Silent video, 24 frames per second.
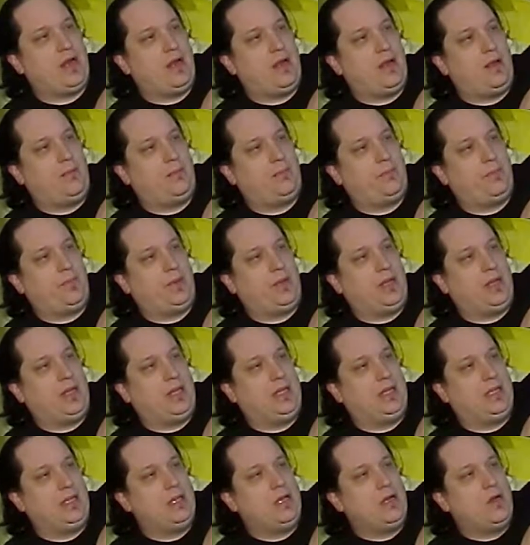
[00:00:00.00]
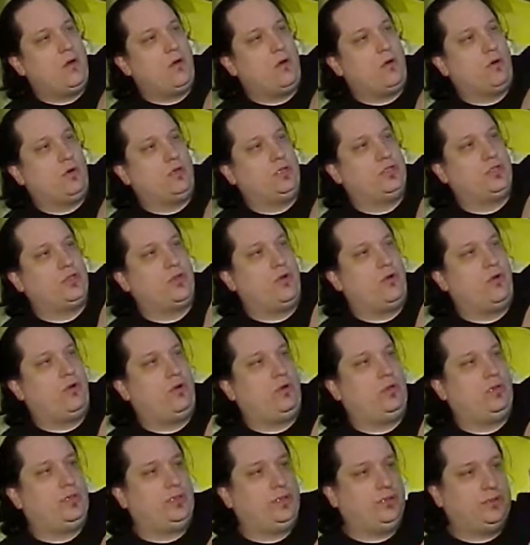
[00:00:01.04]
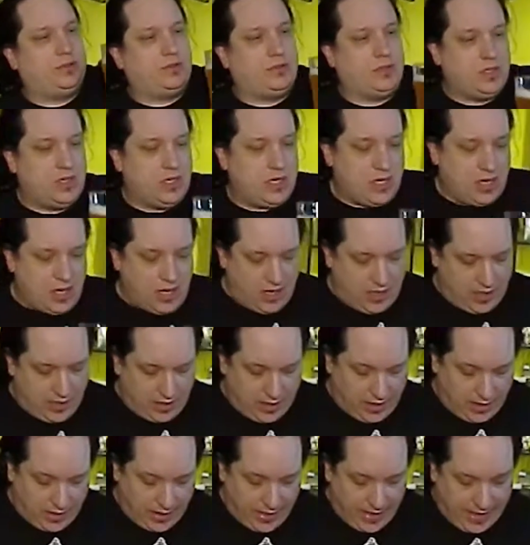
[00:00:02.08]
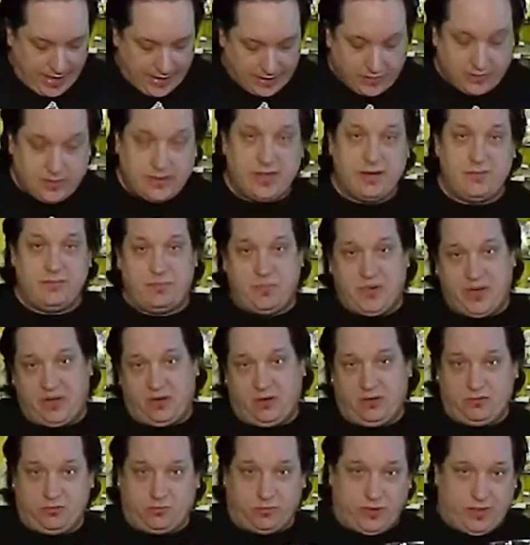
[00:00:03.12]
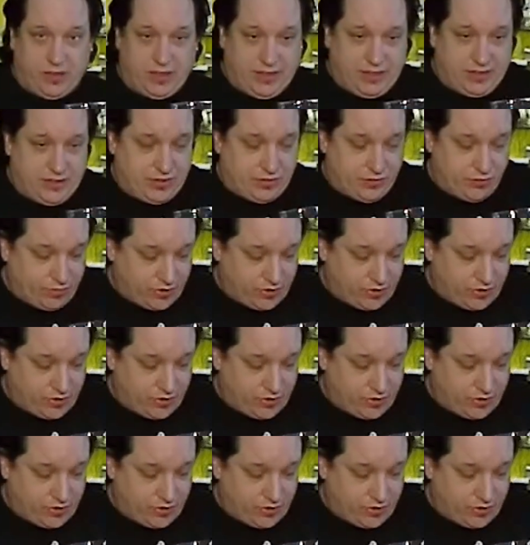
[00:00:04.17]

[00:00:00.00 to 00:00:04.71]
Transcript: up orange gold. Head didn't build really too